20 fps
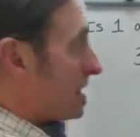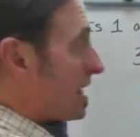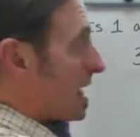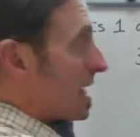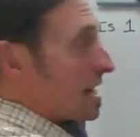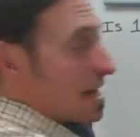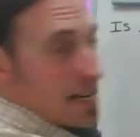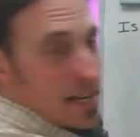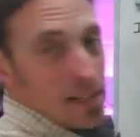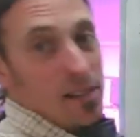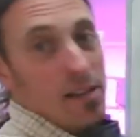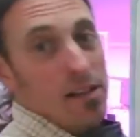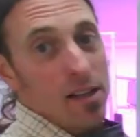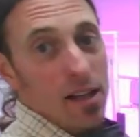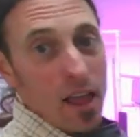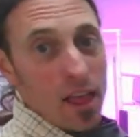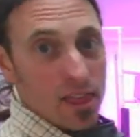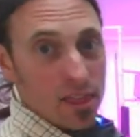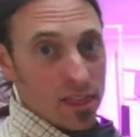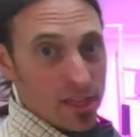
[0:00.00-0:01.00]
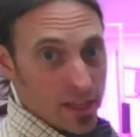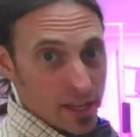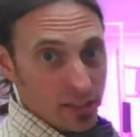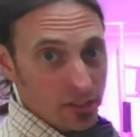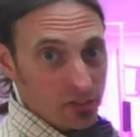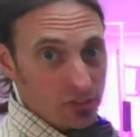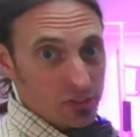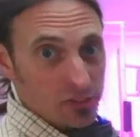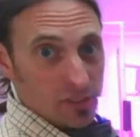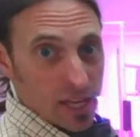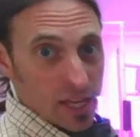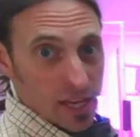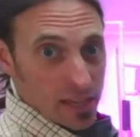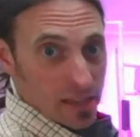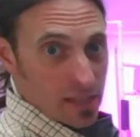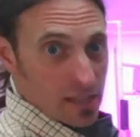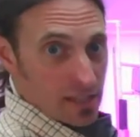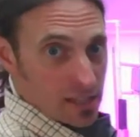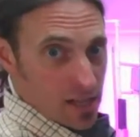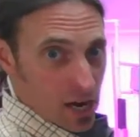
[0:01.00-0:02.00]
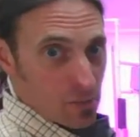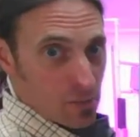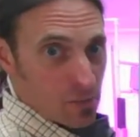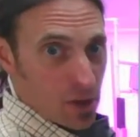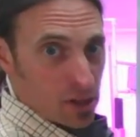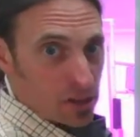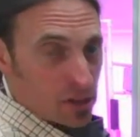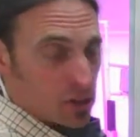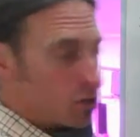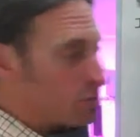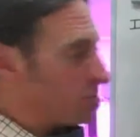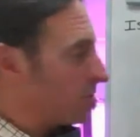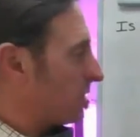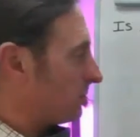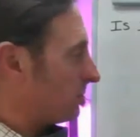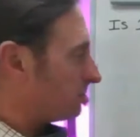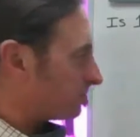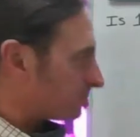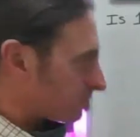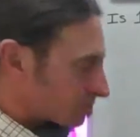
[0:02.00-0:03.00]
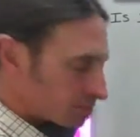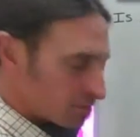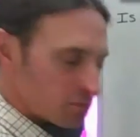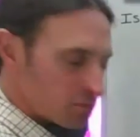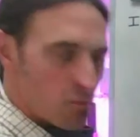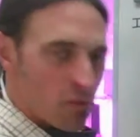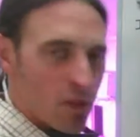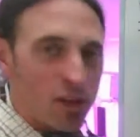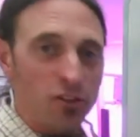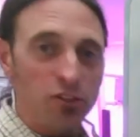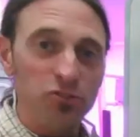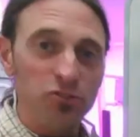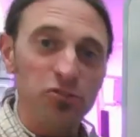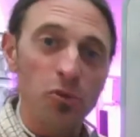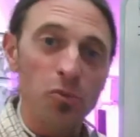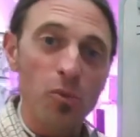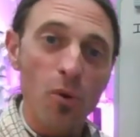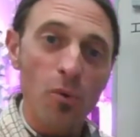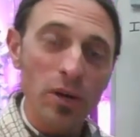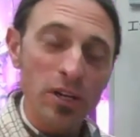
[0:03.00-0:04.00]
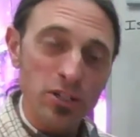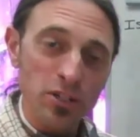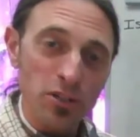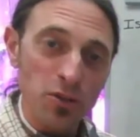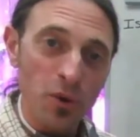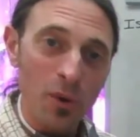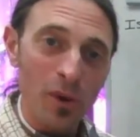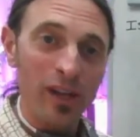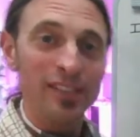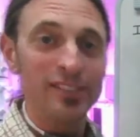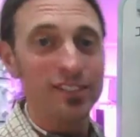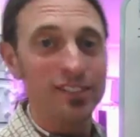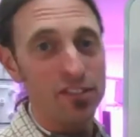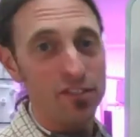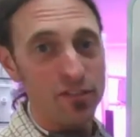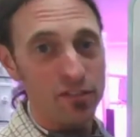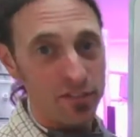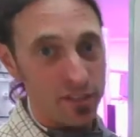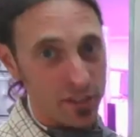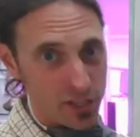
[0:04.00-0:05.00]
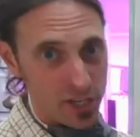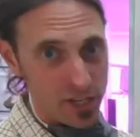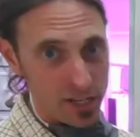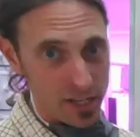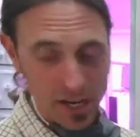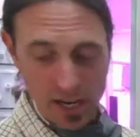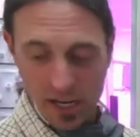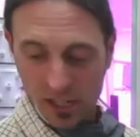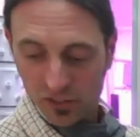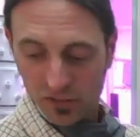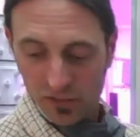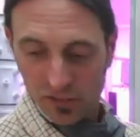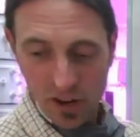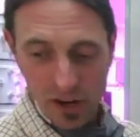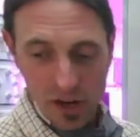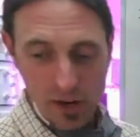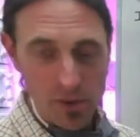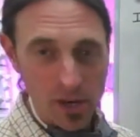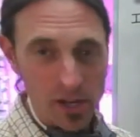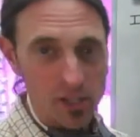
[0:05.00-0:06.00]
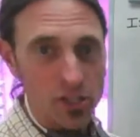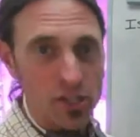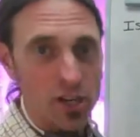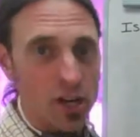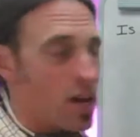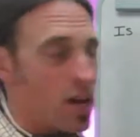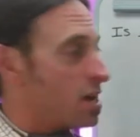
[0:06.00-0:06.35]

getting this, getting the entire polynomial? So what we do is division, and it's very much